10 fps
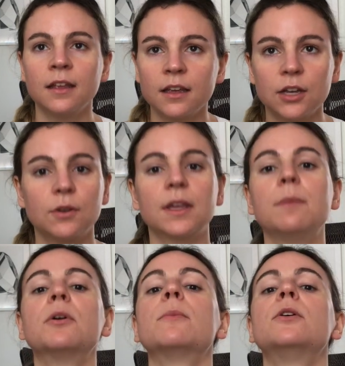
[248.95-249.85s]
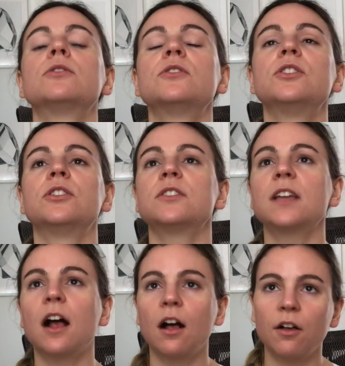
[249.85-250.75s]
you know, keep your emotions to
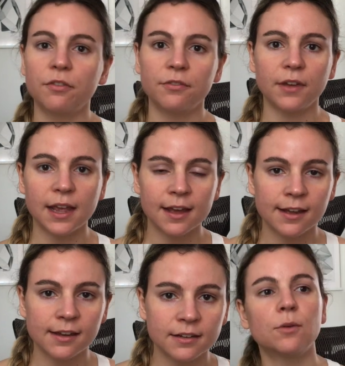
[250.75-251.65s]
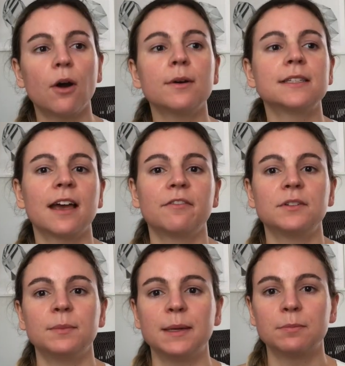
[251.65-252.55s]
yourself, and you always have
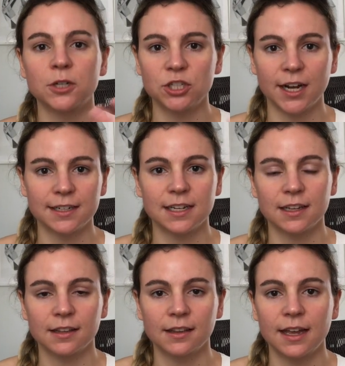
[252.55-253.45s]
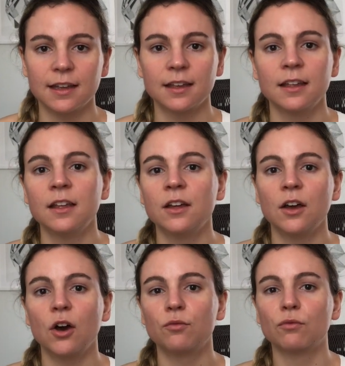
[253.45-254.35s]
to be projecting like
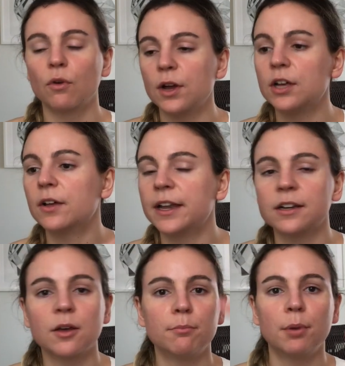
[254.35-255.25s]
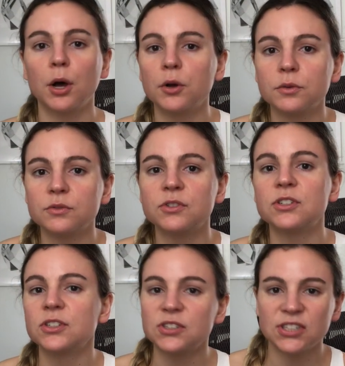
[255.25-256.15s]
a royal and composed
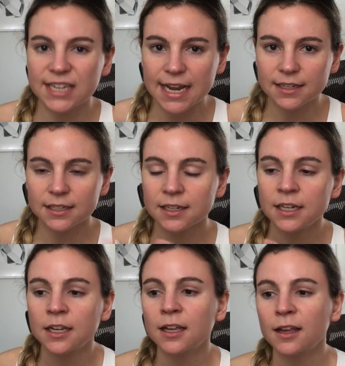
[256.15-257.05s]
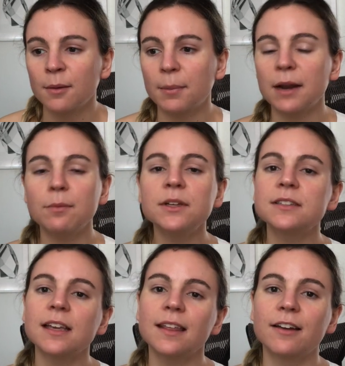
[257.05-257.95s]
state. But I will
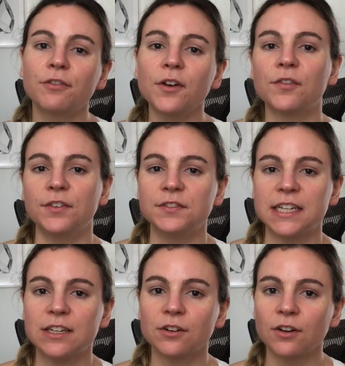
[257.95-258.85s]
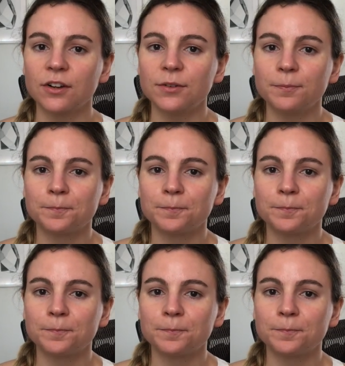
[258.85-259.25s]
say, like, for a 15-year-old,